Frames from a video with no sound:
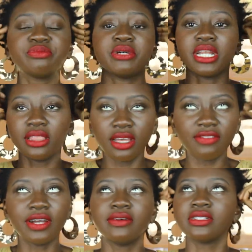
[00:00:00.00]
but I
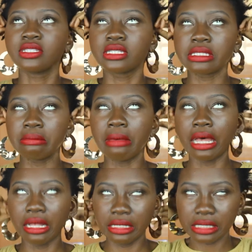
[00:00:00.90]
love how it
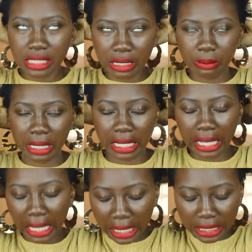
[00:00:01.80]
smells. Oh
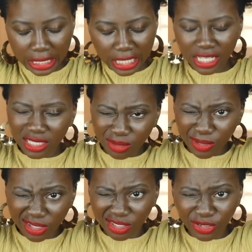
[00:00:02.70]
my God, it
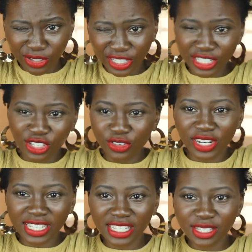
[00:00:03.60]
smells so good. So
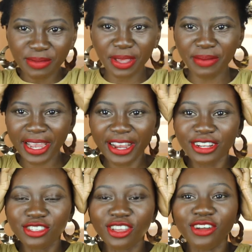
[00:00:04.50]
does this make my
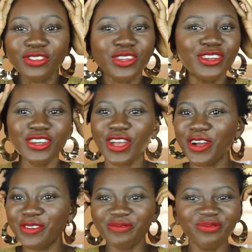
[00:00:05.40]
hair softer?
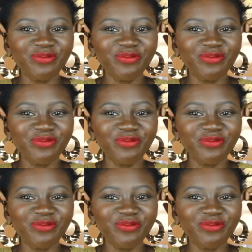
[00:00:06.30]
No,